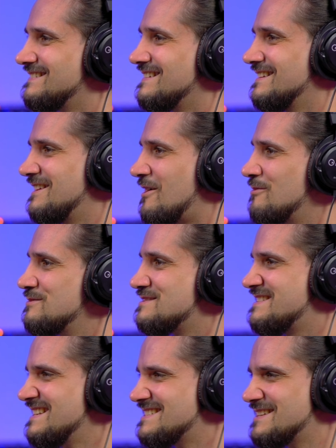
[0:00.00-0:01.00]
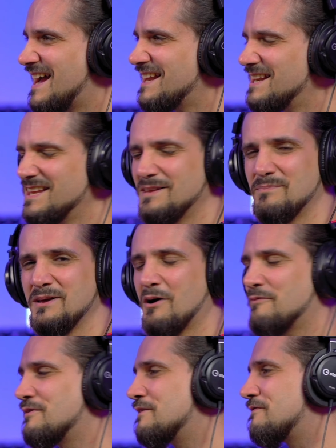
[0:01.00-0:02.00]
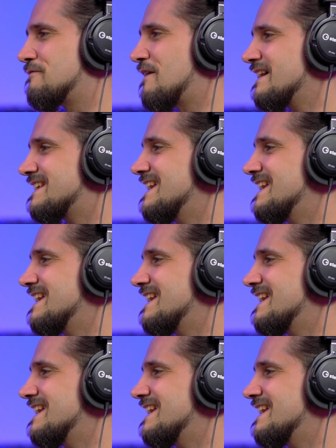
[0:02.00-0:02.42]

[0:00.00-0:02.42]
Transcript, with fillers: You know, just to add a little bit of a funky